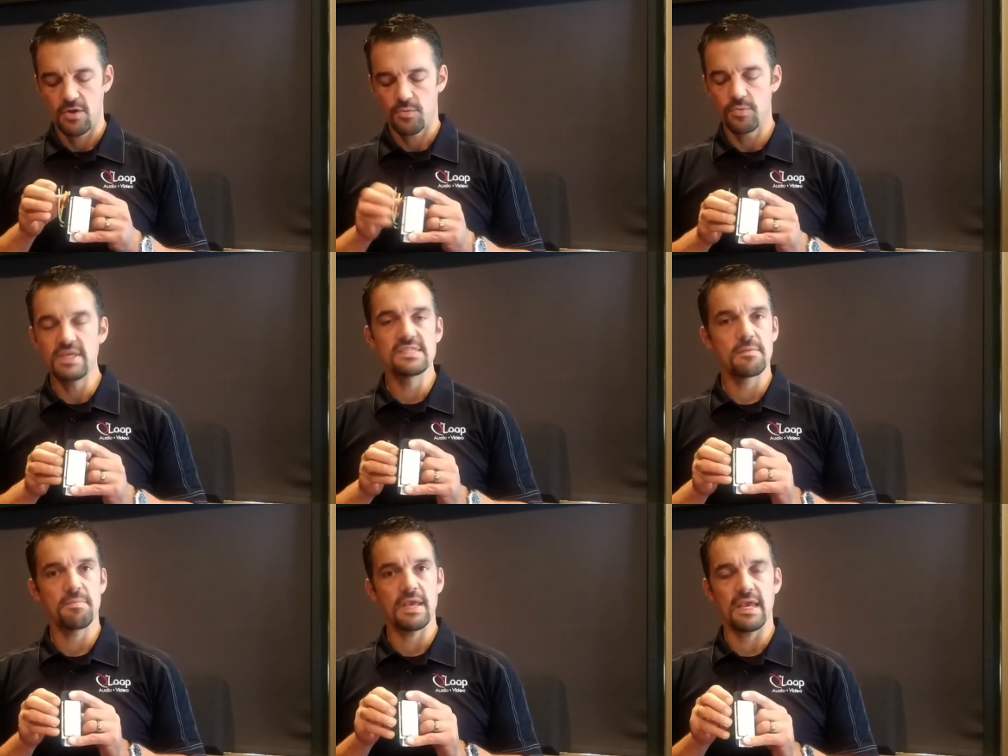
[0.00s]

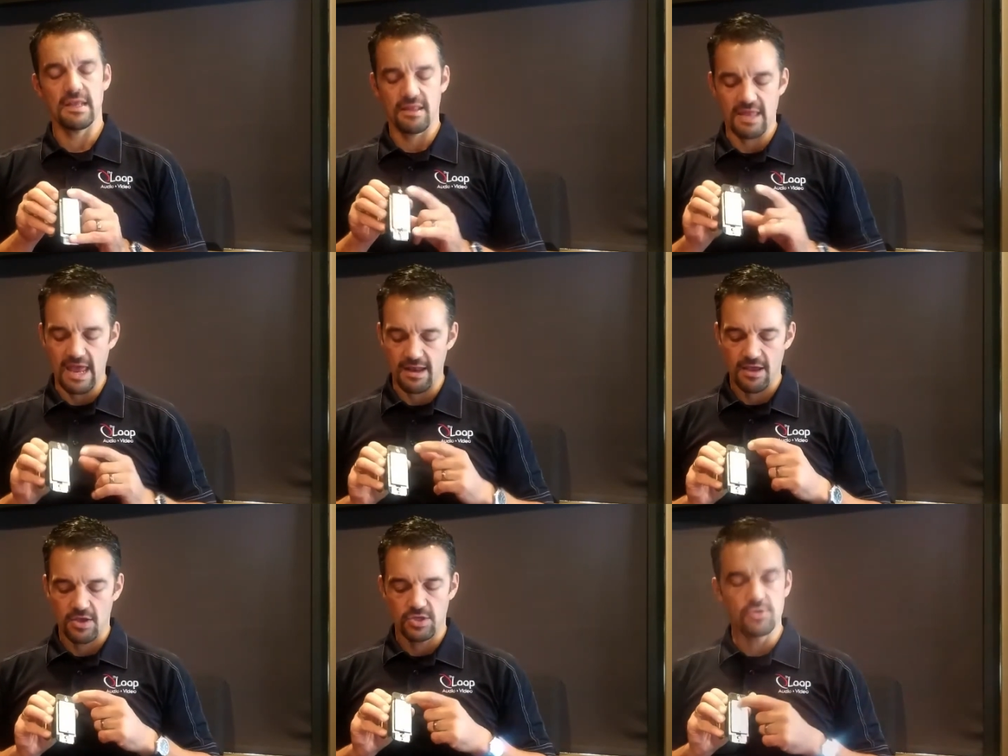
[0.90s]
Reason being that
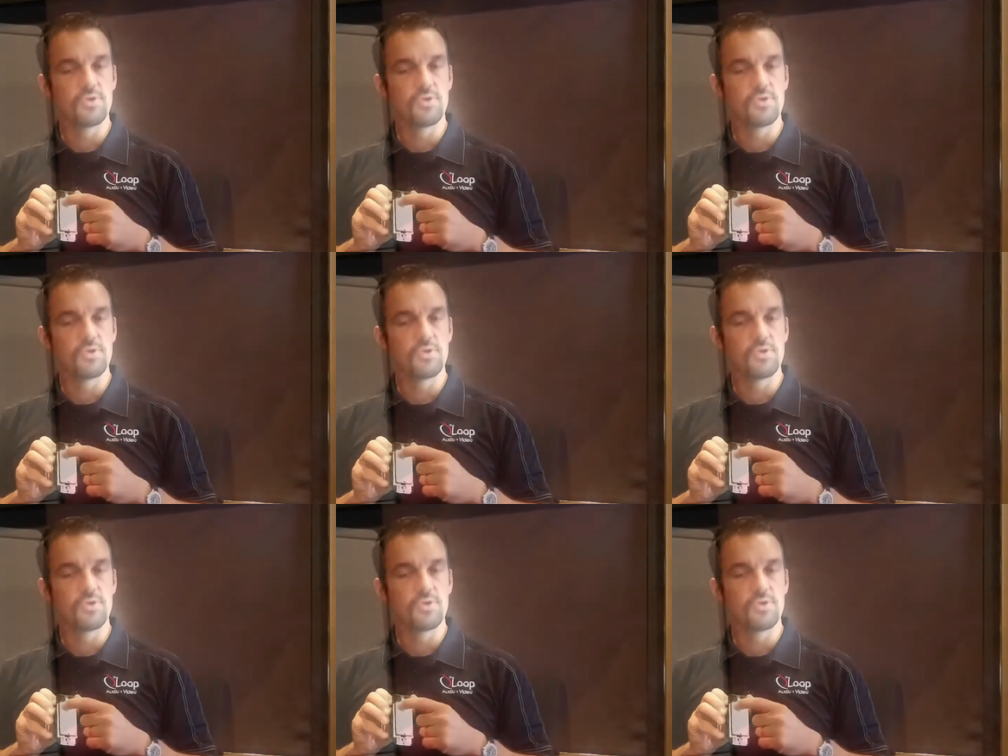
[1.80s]
you